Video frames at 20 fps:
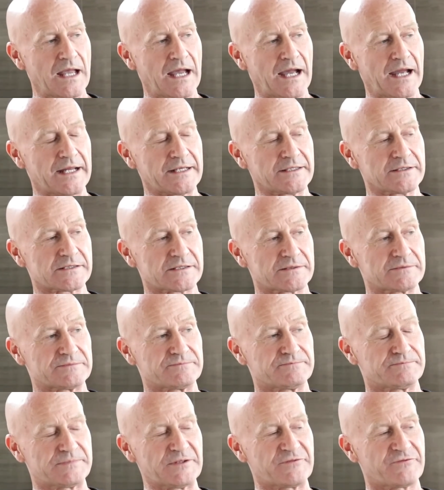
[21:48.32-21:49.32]

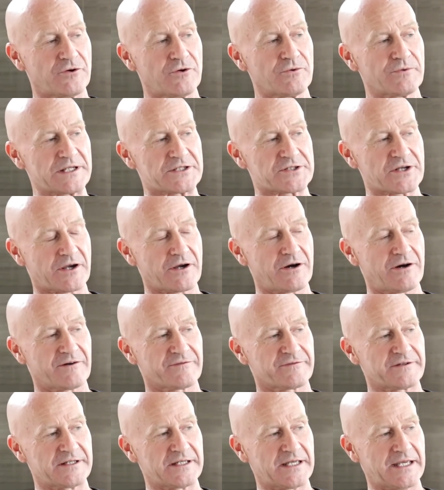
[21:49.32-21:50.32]
And before we took
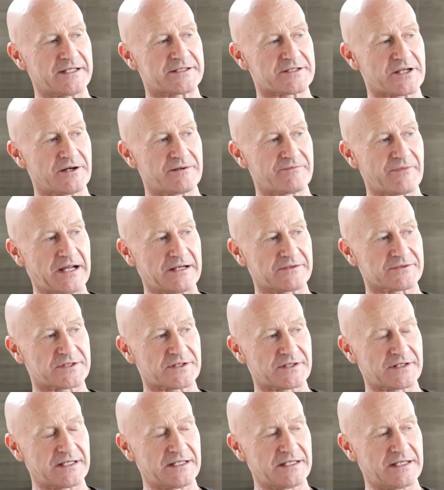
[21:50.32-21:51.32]
off, he, he turned round
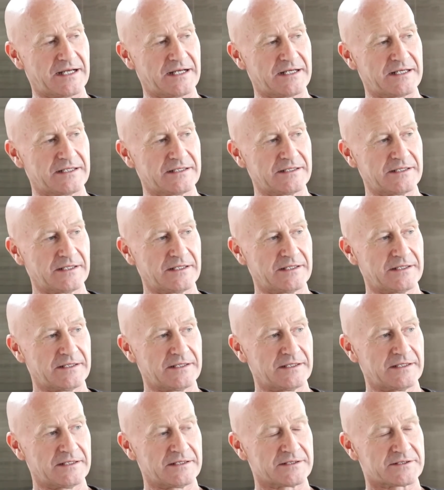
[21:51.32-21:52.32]
to the uh,
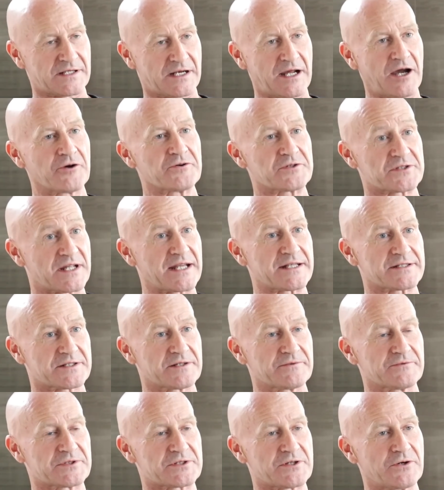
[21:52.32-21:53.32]
to the
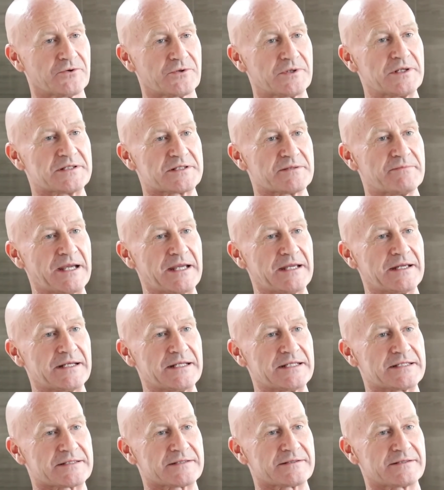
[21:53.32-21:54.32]
hostess that was talking to me,
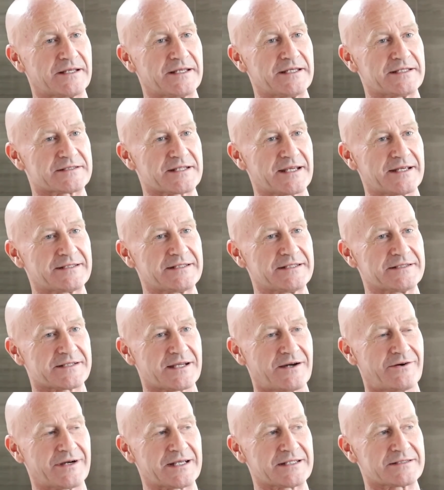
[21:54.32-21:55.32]
and he he said in
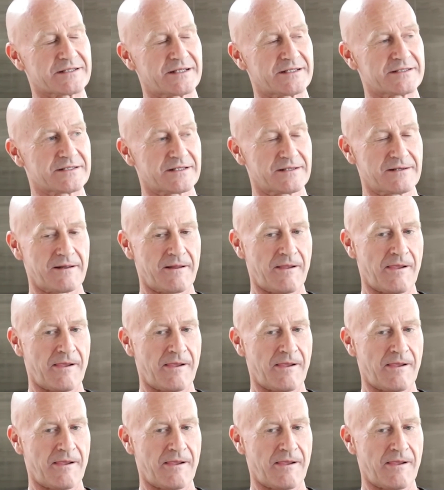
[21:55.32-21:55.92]
Thai, he said,